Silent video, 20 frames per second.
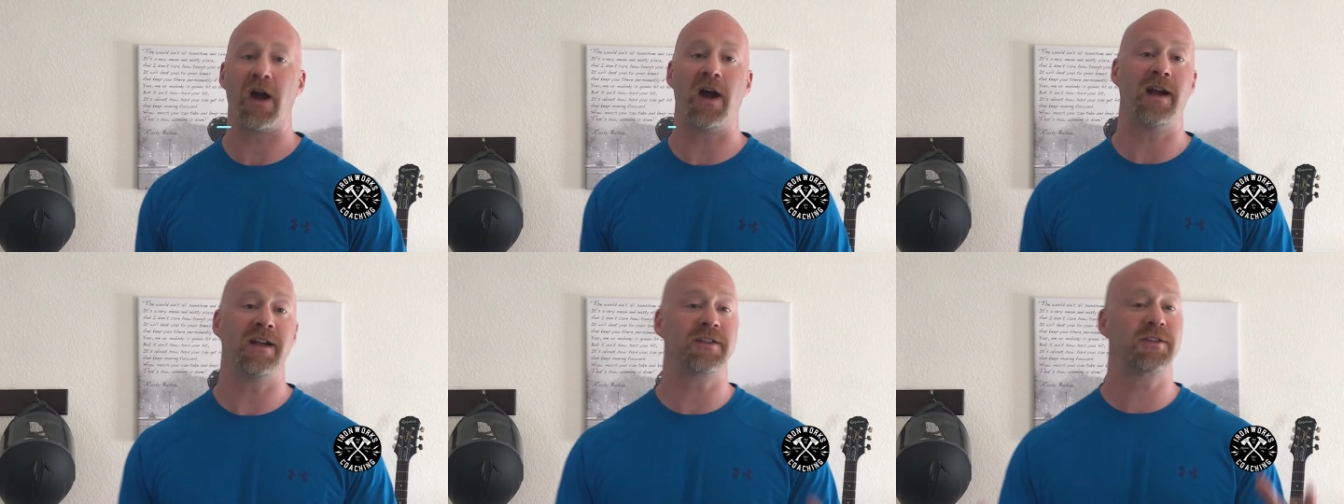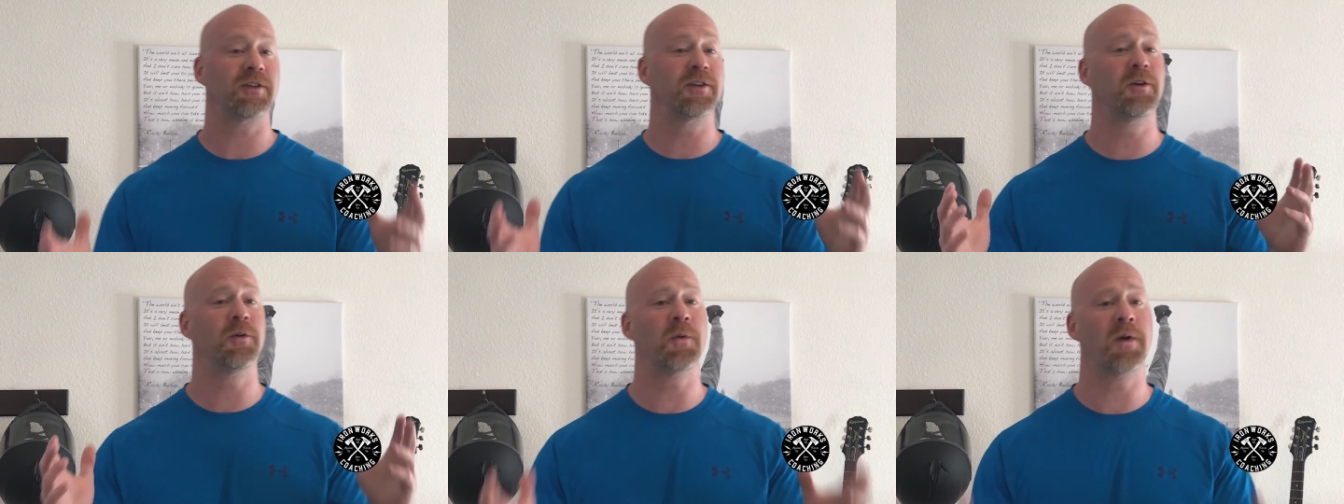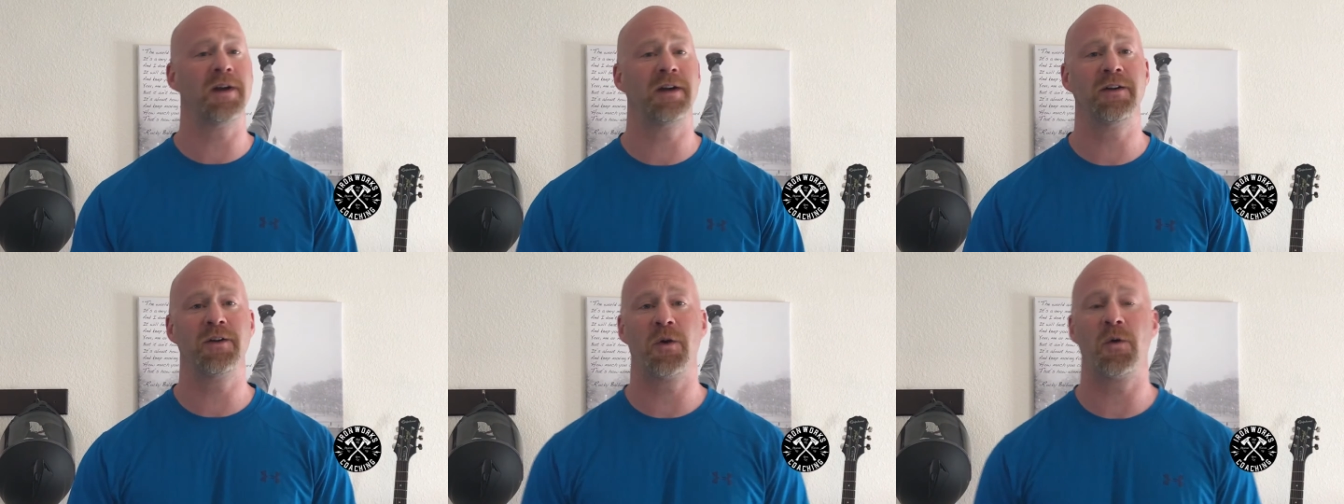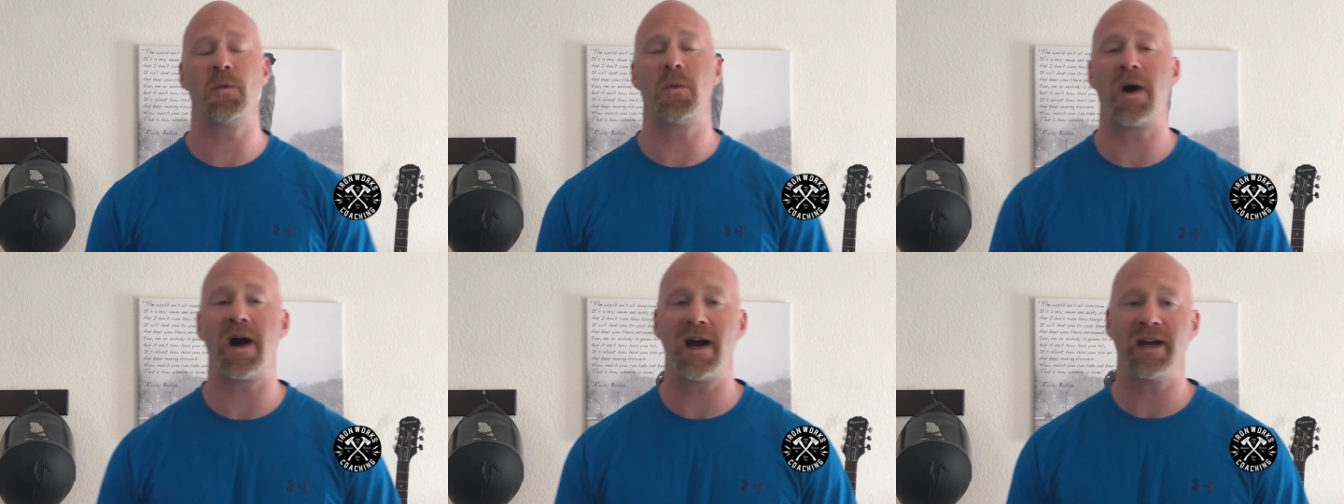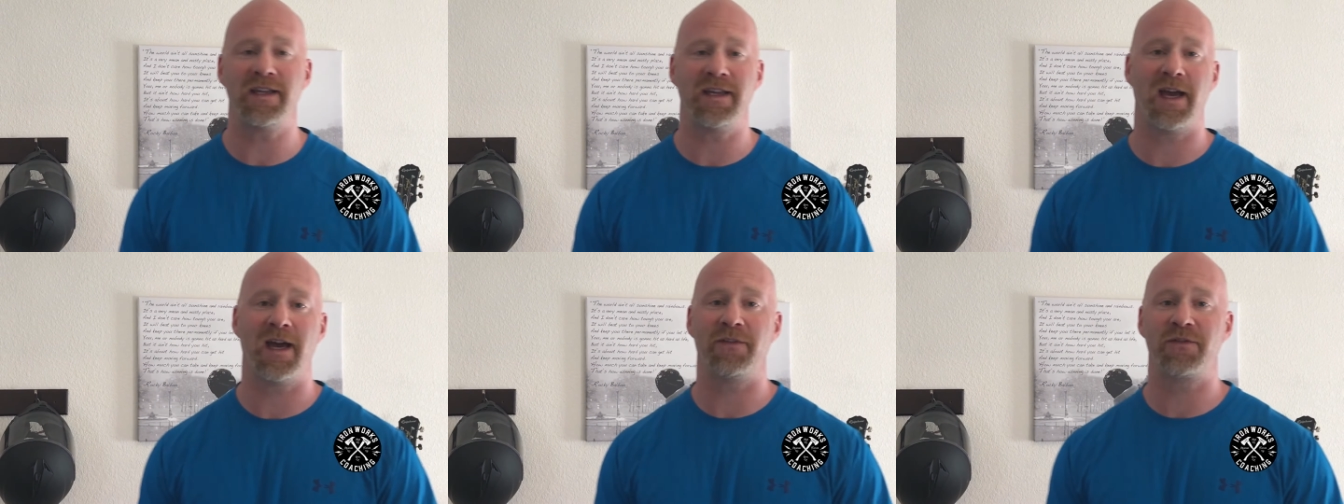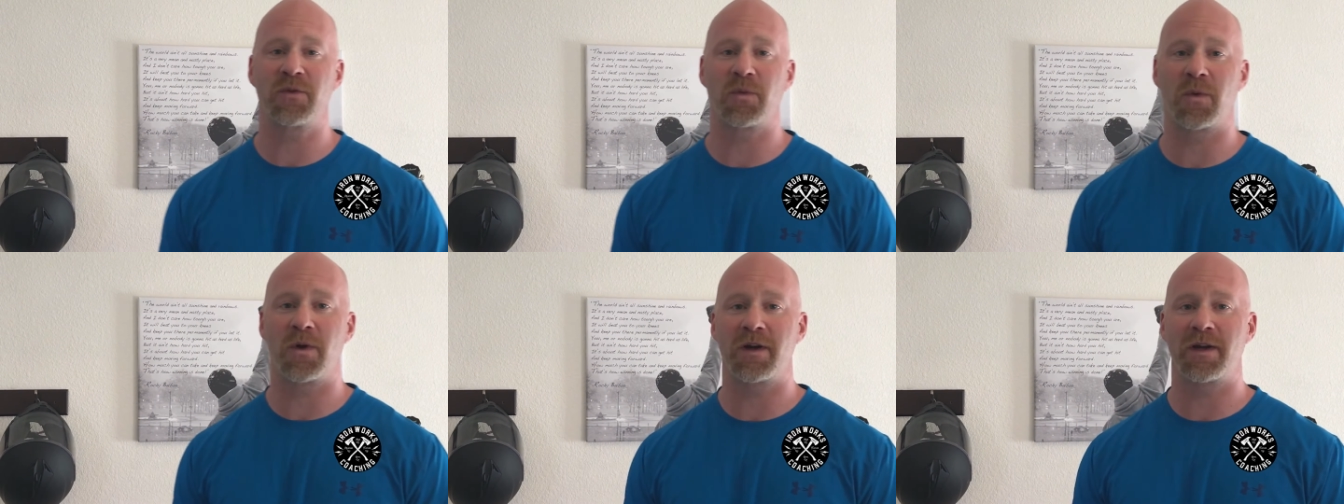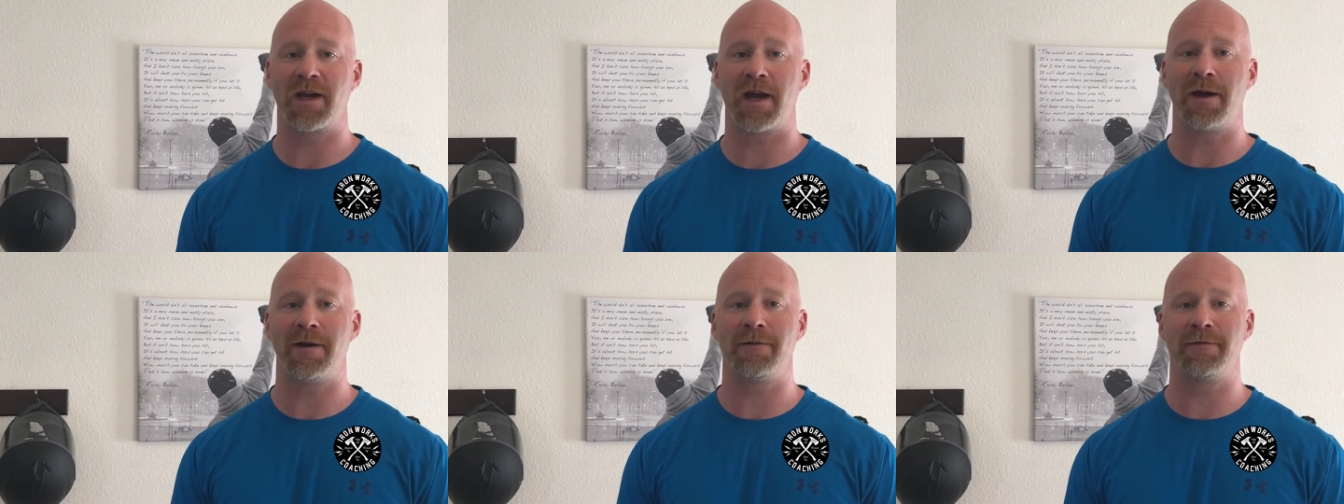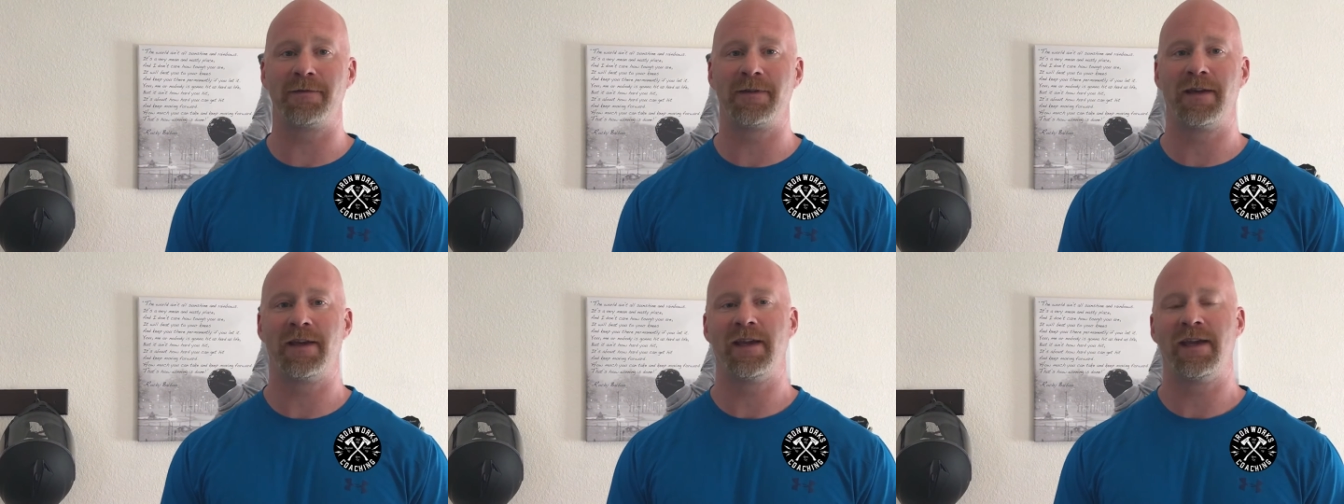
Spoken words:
All right, so you want to know why you have to work out?